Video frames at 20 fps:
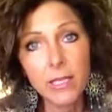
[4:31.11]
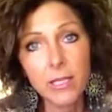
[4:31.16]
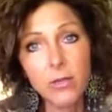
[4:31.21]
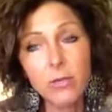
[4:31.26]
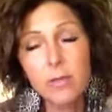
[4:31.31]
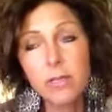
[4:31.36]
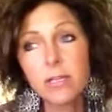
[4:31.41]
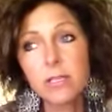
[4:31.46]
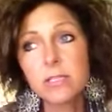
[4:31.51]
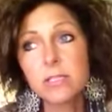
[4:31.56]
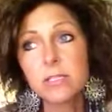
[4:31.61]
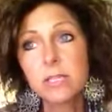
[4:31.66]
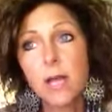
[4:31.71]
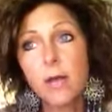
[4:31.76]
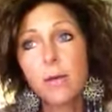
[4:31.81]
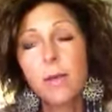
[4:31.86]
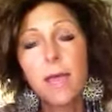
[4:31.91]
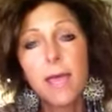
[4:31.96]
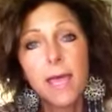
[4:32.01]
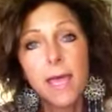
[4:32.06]
You can just
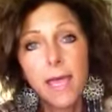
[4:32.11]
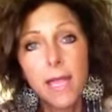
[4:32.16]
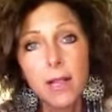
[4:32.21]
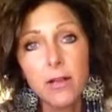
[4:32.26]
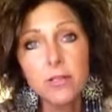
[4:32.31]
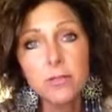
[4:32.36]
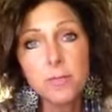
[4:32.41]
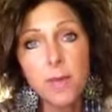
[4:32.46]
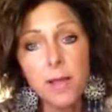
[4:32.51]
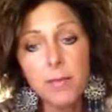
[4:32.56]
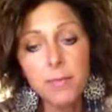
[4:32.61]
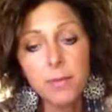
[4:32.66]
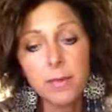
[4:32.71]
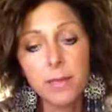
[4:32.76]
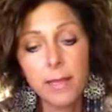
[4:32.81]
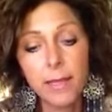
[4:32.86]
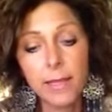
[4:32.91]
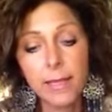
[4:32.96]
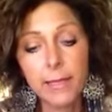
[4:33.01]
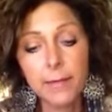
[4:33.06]
know, here's my
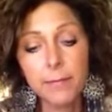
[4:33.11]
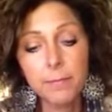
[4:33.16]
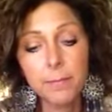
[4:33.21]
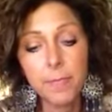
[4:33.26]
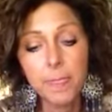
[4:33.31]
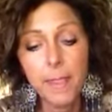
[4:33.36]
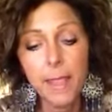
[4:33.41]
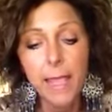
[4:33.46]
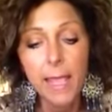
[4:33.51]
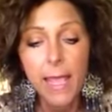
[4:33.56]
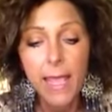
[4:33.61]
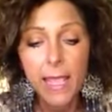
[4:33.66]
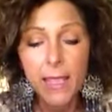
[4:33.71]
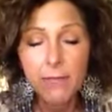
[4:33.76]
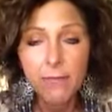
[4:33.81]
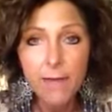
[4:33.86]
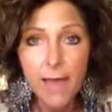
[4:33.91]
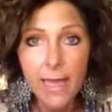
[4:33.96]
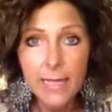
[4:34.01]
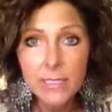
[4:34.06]
plan.
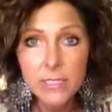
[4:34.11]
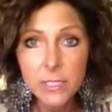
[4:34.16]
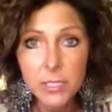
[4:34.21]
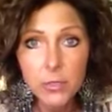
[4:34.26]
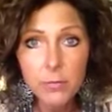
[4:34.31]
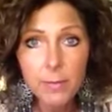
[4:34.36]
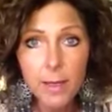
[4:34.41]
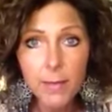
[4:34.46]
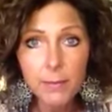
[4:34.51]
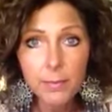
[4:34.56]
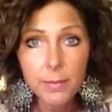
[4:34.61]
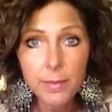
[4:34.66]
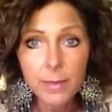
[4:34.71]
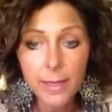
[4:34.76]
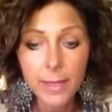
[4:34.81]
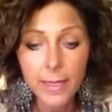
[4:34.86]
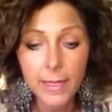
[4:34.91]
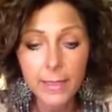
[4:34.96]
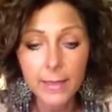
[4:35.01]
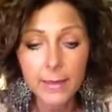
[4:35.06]
If I do my
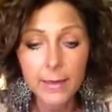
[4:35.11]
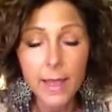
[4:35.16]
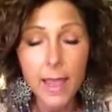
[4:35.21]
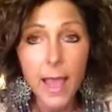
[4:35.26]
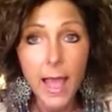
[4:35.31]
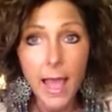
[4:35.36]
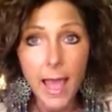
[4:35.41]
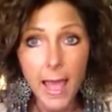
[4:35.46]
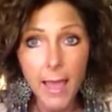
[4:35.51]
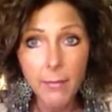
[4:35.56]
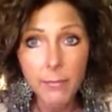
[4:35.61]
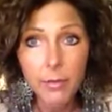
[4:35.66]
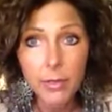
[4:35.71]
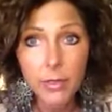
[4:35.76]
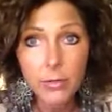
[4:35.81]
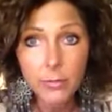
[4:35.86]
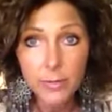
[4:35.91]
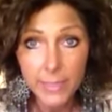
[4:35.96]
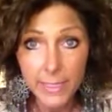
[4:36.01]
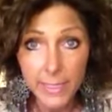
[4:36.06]
plan, I'm
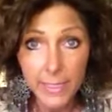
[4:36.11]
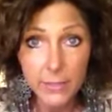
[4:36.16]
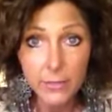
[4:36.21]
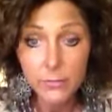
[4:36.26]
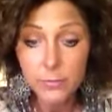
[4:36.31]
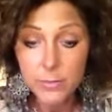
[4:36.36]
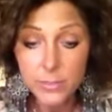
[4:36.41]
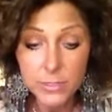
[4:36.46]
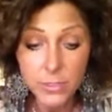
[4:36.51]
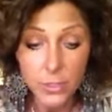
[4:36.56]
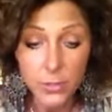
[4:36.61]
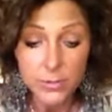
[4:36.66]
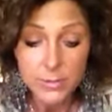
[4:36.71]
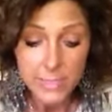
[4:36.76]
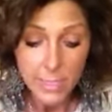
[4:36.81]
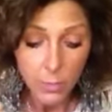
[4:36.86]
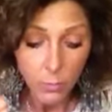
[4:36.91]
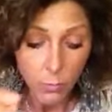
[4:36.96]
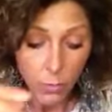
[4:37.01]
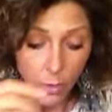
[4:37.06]
going to get the results
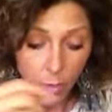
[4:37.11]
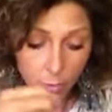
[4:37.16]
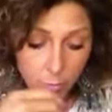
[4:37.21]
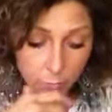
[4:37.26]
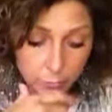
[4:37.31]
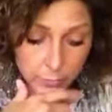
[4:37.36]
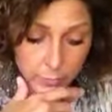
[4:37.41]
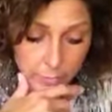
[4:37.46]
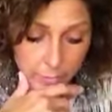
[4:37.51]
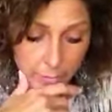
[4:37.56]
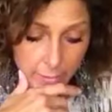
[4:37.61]
I want.